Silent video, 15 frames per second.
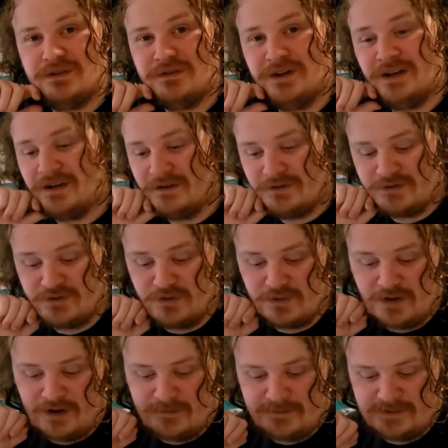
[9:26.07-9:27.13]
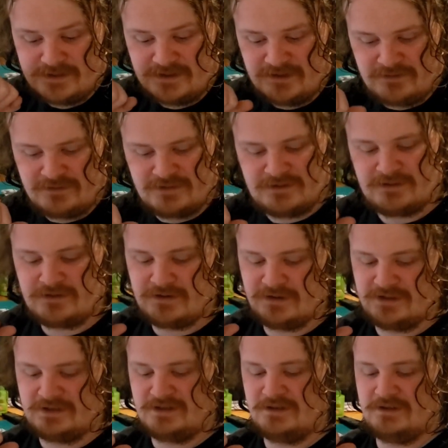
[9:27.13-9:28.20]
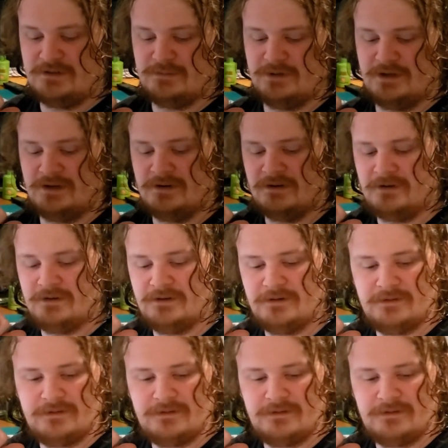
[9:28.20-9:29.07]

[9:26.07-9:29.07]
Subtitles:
funny. There's no copies left on TCG Player.